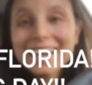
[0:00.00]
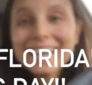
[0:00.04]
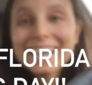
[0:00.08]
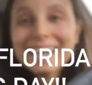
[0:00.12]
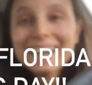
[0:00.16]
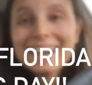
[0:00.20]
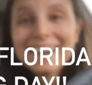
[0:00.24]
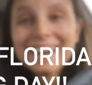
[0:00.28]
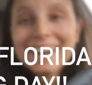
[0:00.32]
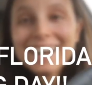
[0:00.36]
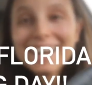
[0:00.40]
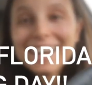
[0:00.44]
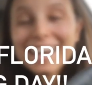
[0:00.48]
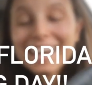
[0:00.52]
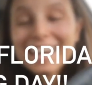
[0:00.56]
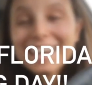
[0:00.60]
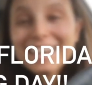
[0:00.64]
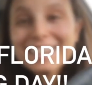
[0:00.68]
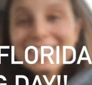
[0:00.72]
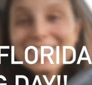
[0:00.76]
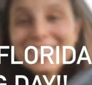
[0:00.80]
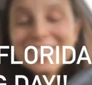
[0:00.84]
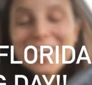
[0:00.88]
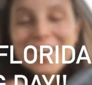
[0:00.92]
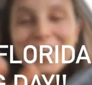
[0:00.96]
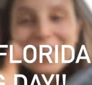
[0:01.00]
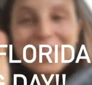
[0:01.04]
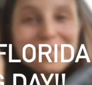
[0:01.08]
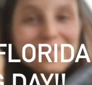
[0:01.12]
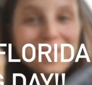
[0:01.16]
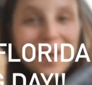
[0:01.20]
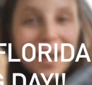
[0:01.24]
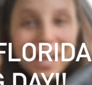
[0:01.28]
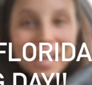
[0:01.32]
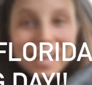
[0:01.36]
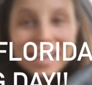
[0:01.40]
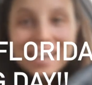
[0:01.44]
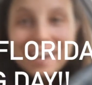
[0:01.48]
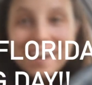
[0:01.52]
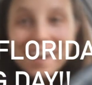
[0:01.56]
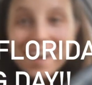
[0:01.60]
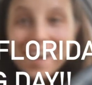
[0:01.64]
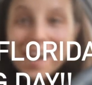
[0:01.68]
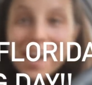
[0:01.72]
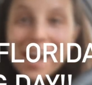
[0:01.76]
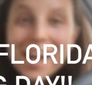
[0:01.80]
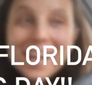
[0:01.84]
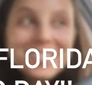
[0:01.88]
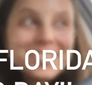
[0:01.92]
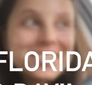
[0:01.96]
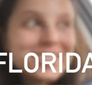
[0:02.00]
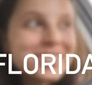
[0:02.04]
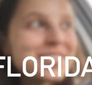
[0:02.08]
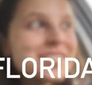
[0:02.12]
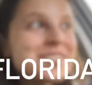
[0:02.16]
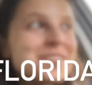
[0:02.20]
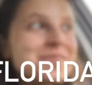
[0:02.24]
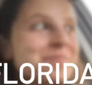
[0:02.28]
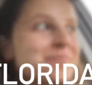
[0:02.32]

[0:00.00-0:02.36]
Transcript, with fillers: guys. Oh my gosh.